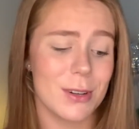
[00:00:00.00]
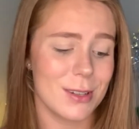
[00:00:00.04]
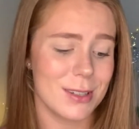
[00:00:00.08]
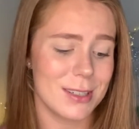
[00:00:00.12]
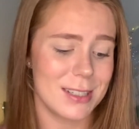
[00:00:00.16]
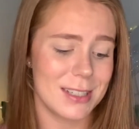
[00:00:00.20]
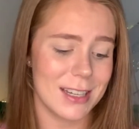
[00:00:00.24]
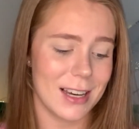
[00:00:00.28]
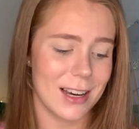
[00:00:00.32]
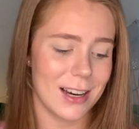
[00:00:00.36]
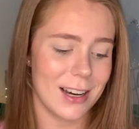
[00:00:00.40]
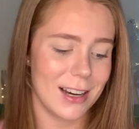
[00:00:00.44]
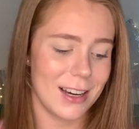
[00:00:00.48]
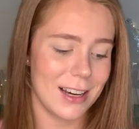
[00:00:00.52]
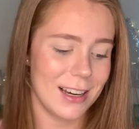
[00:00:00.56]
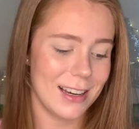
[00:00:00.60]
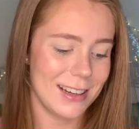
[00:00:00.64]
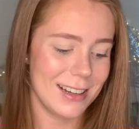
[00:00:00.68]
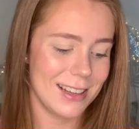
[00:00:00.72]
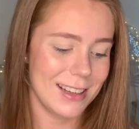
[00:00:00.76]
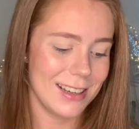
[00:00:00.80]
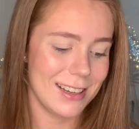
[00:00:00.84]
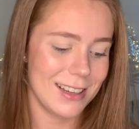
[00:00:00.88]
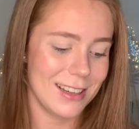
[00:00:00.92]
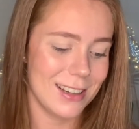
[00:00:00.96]
sad
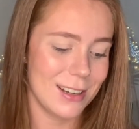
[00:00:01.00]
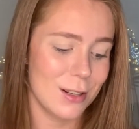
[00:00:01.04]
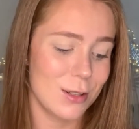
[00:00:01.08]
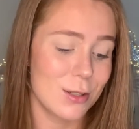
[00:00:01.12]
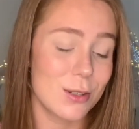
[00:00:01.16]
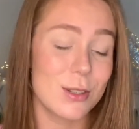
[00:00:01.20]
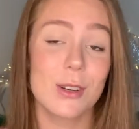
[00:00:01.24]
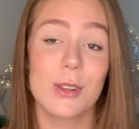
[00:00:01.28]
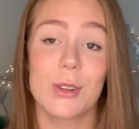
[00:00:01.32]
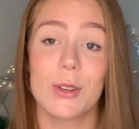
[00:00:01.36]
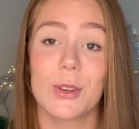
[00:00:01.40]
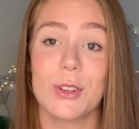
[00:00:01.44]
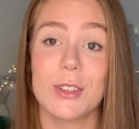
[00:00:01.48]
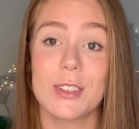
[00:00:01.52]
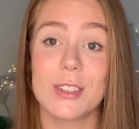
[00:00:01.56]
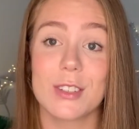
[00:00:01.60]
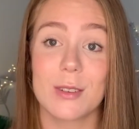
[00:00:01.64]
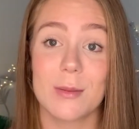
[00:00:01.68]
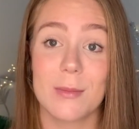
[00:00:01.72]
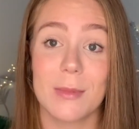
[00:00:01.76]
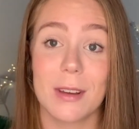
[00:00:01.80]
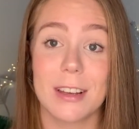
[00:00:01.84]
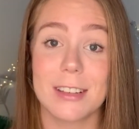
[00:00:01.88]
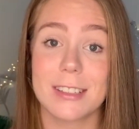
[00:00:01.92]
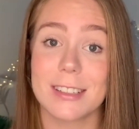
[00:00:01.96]
to lose them
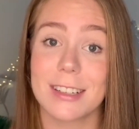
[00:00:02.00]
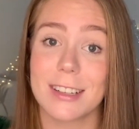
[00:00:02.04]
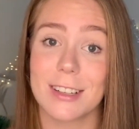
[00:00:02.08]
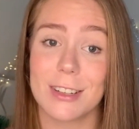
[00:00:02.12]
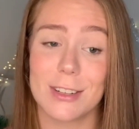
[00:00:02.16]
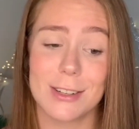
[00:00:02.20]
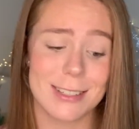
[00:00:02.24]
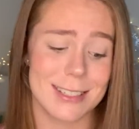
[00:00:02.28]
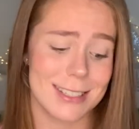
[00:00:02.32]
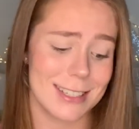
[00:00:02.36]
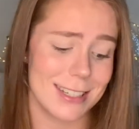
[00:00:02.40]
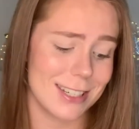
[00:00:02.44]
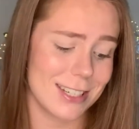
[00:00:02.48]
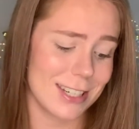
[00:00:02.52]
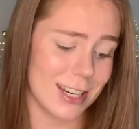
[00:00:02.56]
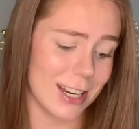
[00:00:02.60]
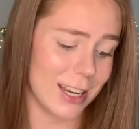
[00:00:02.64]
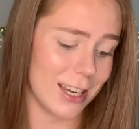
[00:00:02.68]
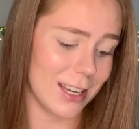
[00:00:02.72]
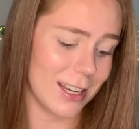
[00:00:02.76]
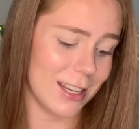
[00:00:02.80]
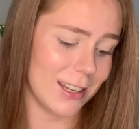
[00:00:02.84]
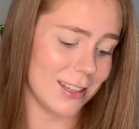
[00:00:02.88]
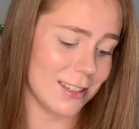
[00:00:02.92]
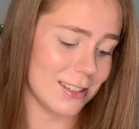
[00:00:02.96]
as I use the
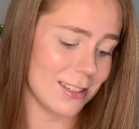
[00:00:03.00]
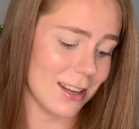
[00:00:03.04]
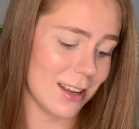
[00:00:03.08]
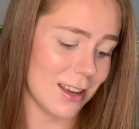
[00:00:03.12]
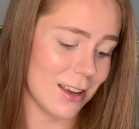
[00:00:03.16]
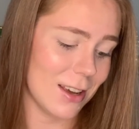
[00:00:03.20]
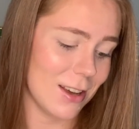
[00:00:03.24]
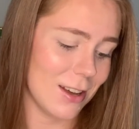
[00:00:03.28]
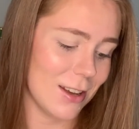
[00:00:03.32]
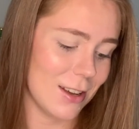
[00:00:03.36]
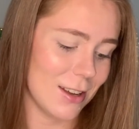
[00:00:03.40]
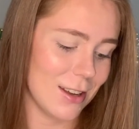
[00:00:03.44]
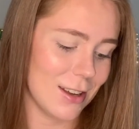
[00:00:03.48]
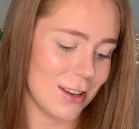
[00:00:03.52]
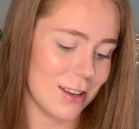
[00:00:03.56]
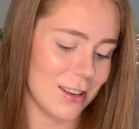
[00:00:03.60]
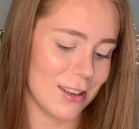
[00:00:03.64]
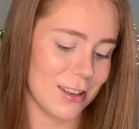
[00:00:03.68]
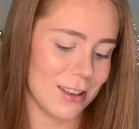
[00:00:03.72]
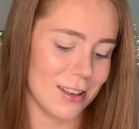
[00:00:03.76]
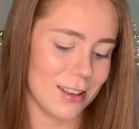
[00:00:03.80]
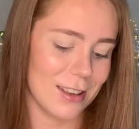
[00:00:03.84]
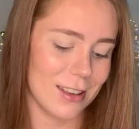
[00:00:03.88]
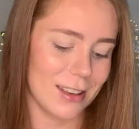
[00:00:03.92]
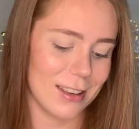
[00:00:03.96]
shades
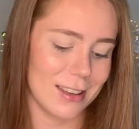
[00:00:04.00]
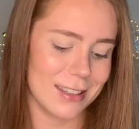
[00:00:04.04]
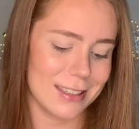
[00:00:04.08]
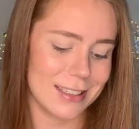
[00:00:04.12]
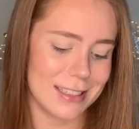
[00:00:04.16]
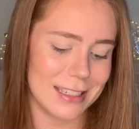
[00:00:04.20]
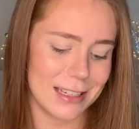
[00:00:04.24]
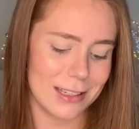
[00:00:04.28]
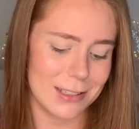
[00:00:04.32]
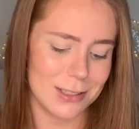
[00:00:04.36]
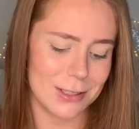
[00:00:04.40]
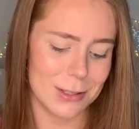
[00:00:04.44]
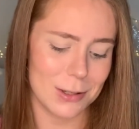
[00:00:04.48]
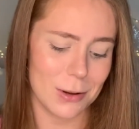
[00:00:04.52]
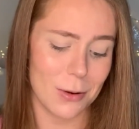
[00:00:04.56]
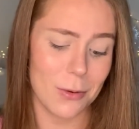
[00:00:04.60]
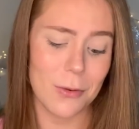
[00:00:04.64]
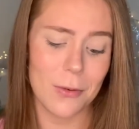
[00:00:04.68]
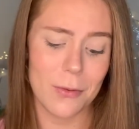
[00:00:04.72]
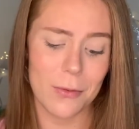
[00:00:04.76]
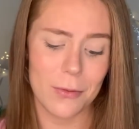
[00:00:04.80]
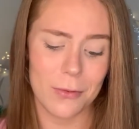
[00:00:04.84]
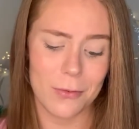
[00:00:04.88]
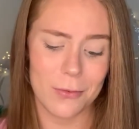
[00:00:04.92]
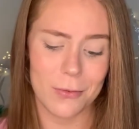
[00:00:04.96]
because they're so
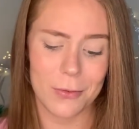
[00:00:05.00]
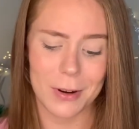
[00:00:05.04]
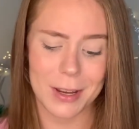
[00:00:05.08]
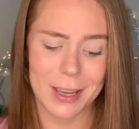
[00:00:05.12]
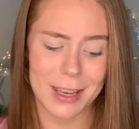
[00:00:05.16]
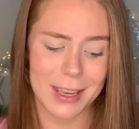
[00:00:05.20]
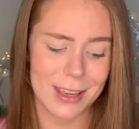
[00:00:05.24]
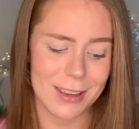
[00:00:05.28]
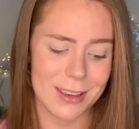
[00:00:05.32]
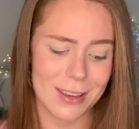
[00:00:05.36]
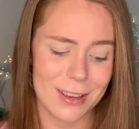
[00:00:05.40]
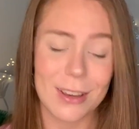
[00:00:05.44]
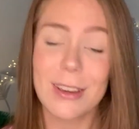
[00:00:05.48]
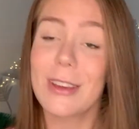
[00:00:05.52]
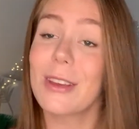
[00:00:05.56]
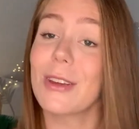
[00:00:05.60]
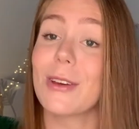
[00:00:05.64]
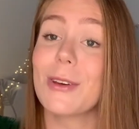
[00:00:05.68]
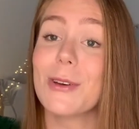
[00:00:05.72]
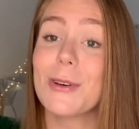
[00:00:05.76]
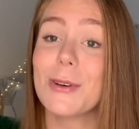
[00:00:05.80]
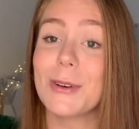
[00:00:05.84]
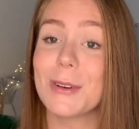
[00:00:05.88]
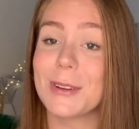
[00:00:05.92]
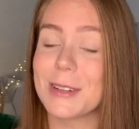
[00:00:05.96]
freaking
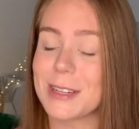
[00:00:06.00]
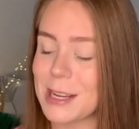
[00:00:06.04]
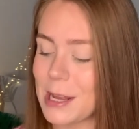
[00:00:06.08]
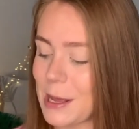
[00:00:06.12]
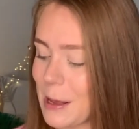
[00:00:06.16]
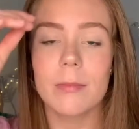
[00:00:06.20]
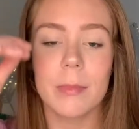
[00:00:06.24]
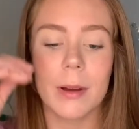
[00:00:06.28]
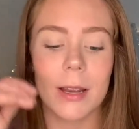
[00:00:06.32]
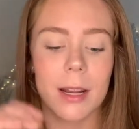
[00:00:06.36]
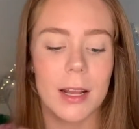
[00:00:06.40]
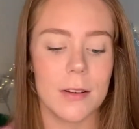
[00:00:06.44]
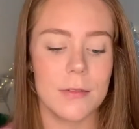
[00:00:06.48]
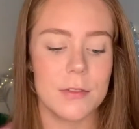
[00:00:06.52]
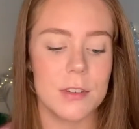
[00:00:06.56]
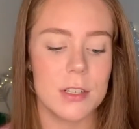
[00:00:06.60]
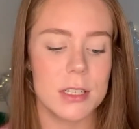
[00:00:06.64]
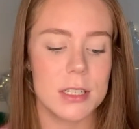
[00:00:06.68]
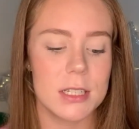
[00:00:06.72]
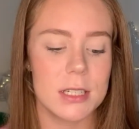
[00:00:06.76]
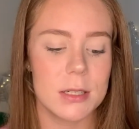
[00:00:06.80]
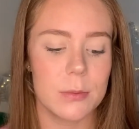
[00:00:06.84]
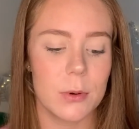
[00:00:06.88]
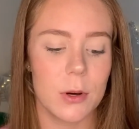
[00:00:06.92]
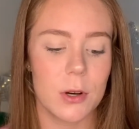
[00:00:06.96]
cute. But I've
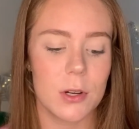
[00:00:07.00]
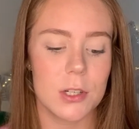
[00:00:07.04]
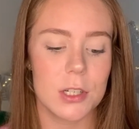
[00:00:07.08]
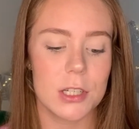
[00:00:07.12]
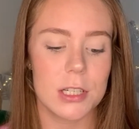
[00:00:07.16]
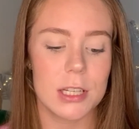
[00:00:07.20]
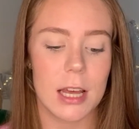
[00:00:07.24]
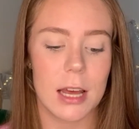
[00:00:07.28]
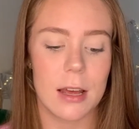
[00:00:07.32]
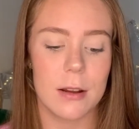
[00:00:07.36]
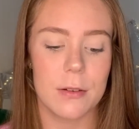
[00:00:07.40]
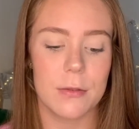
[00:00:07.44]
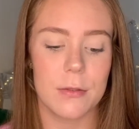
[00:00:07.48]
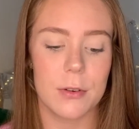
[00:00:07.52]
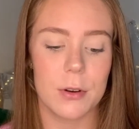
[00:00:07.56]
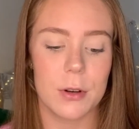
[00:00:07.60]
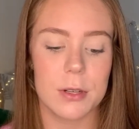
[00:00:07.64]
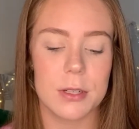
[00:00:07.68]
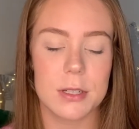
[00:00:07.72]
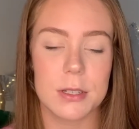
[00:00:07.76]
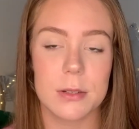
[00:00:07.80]
just swatched that first